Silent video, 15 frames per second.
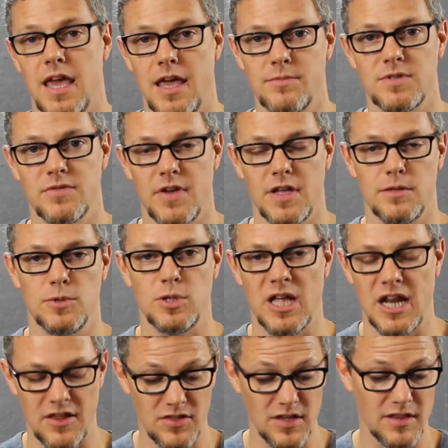games available,
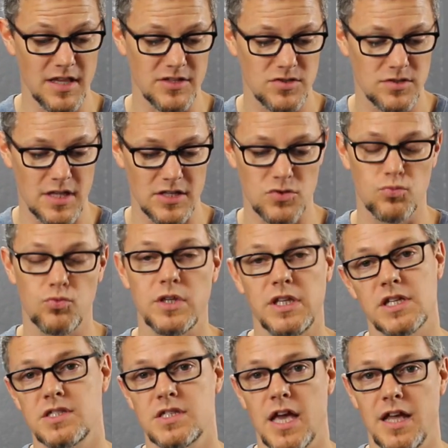and I think that's
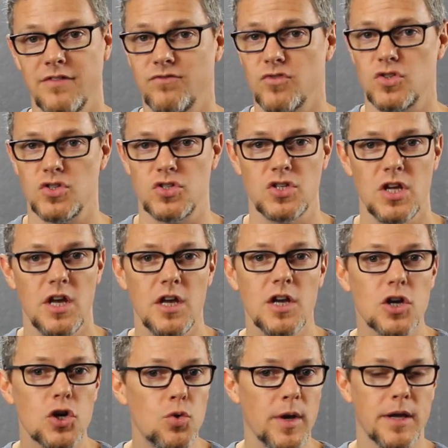really exciting for just
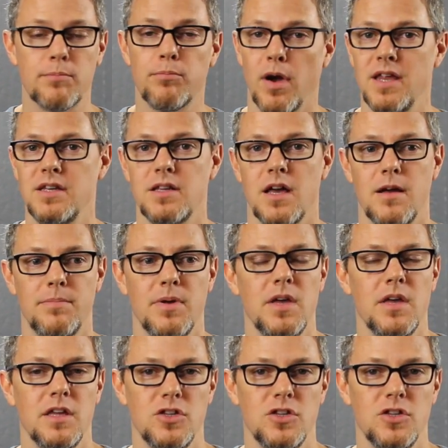quick brain dump.